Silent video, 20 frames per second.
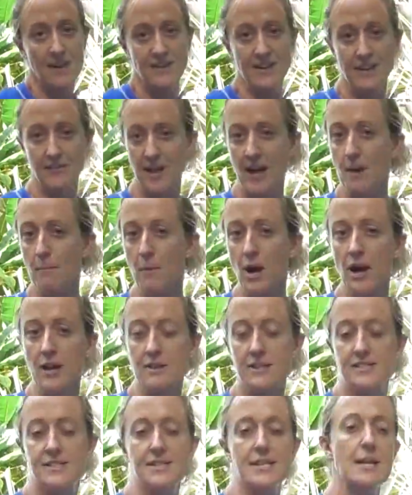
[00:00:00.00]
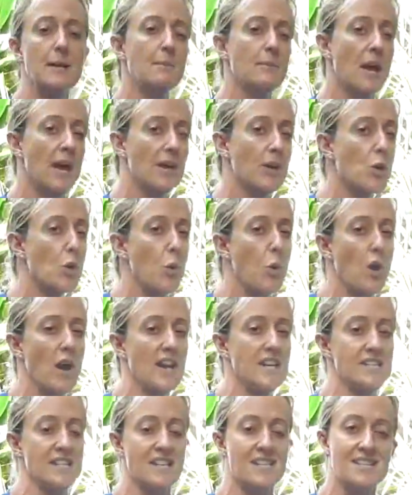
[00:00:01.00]
Now that might seem like
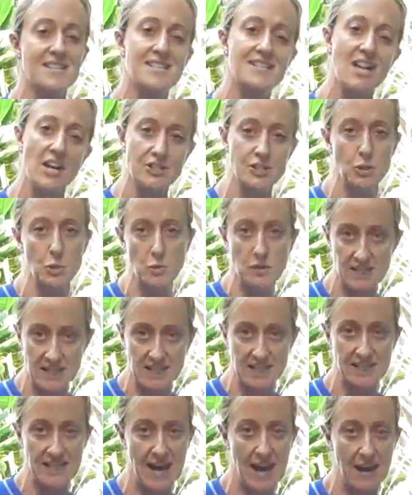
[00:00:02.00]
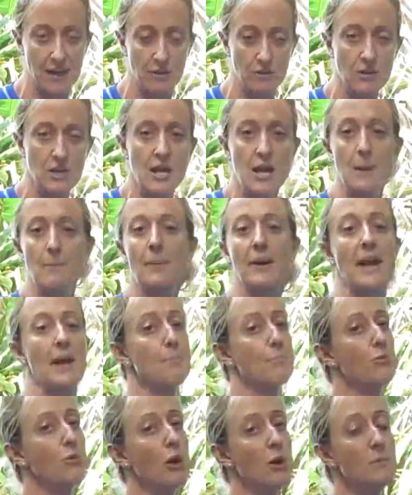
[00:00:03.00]
quite a subtle detail, but
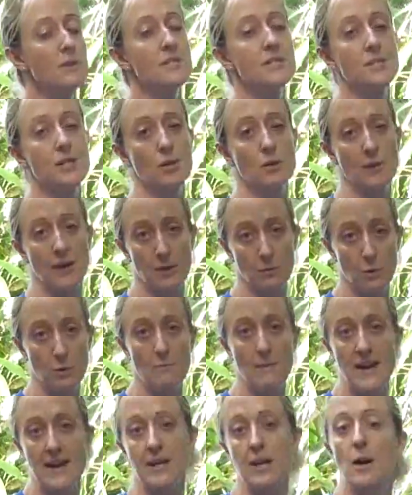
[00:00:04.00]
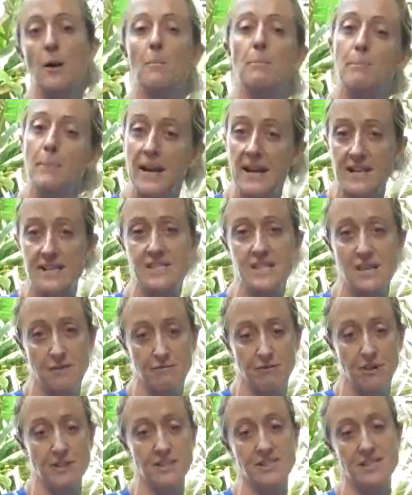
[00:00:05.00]
I promise you it will make a big
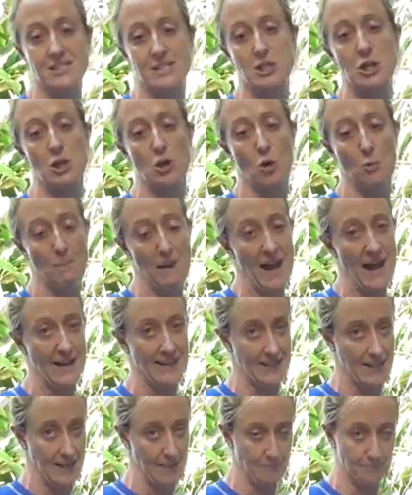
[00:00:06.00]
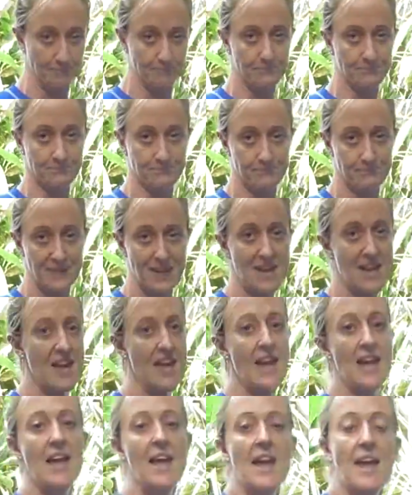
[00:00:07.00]
difference to your paddling.
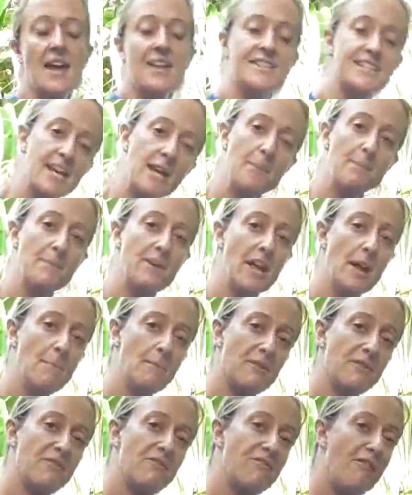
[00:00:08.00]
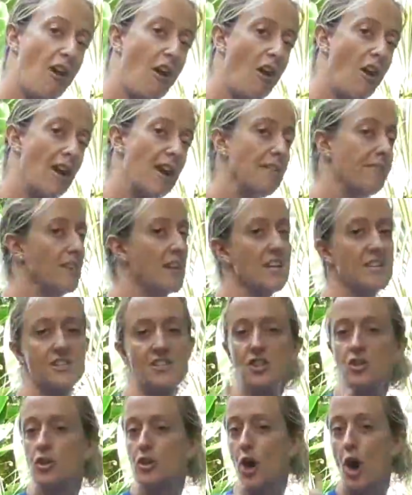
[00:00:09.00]
Tip number 5
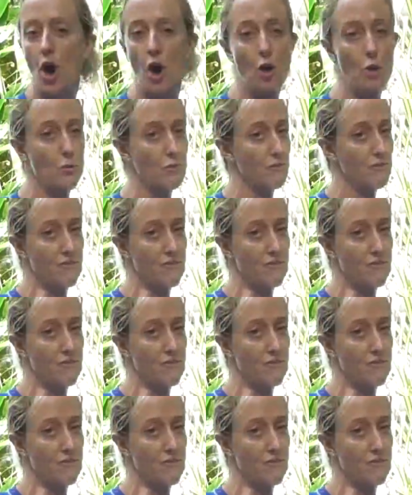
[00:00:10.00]
is no